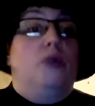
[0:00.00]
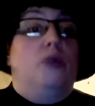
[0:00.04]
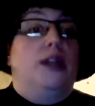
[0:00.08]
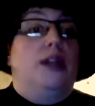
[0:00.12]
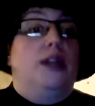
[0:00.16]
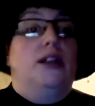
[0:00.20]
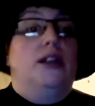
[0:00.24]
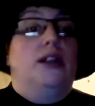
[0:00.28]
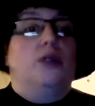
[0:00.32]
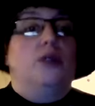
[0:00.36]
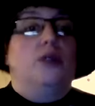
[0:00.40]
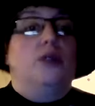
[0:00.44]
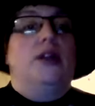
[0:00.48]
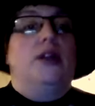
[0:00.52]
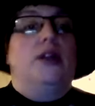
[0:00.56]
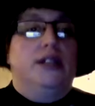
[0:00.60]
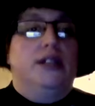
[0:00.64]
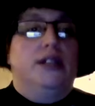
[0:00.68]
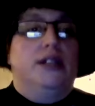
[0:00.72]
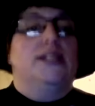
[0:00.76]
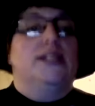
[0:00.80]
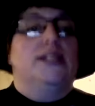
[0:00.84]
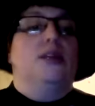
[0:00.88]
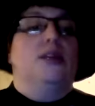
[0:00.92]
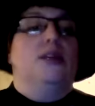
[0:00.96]
They had agreed to
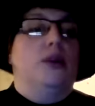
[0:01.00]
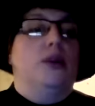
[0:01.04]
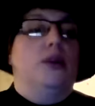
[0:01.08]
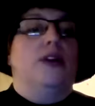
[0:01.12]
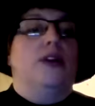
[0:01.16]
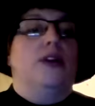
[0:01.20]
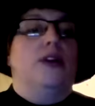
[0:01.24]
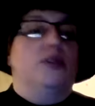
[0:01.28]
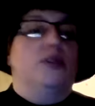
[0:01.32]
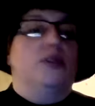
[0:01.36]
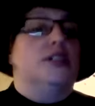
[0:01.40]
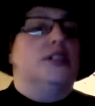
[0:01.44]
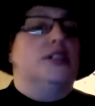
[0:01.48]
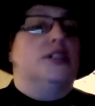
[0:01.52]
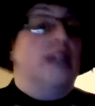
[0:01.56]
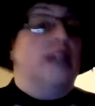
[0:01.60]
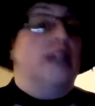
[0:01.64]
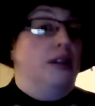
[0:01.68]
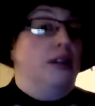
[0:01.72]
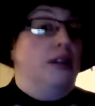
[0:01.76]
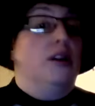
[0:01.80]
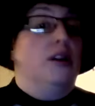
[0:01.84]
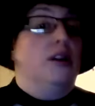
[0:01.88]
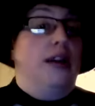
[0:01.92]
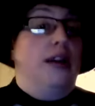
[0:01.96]
send one out there since they
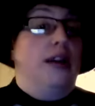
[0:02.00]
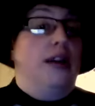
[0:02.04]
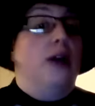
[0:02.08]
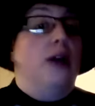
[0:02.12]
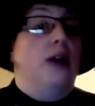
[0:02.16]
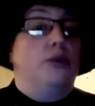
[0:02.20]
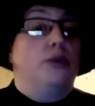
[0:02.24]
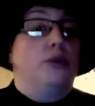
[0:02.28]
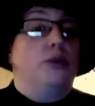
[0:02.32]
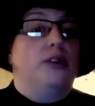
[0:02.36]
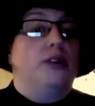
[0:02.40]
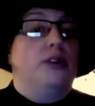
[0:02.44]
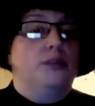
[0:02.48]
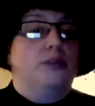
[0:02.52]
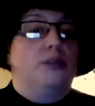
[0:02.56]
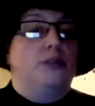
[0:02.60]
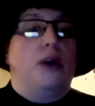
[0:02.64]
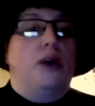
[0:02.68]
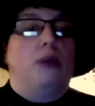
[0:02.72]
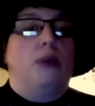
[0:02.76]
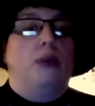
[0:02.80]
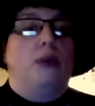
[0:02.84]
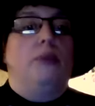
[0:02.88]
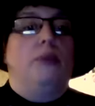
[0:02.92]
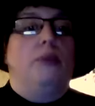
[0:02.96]
had encountered this
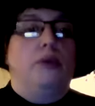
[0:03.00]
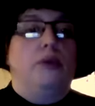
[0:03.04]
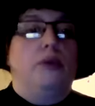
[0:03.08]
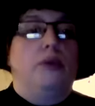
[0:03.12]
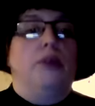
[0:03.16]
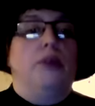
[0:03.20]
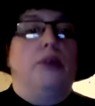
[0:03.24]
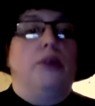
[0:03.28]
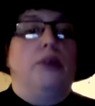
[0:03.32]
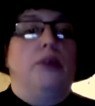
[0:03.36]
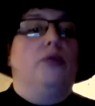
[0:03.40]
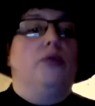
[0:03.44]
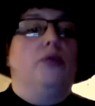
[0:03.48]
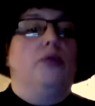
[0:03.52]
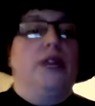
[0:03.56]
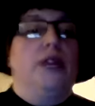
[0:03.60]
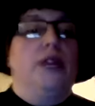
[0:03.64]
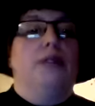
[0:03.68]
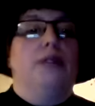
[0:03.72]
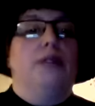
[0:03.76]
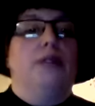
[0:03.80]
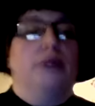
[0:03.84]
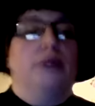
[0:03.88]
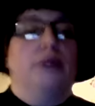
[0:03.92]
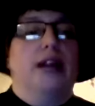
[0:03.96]
problem and went, we need
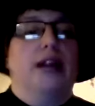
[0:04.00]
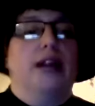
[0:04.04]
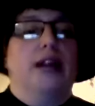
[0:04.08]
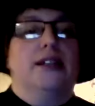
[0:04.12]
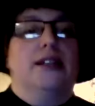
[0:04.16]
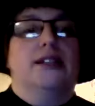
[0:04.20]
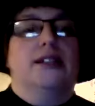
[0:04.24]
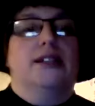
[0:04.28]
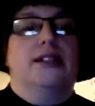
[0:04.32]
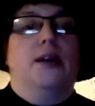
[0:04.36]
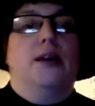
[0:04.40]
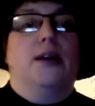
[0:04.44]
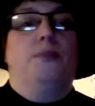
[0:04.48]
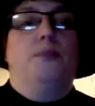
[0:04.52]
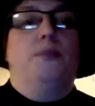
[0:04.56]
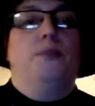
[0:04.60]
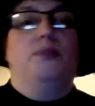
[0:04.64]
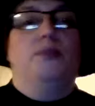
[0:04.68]
to protect this town.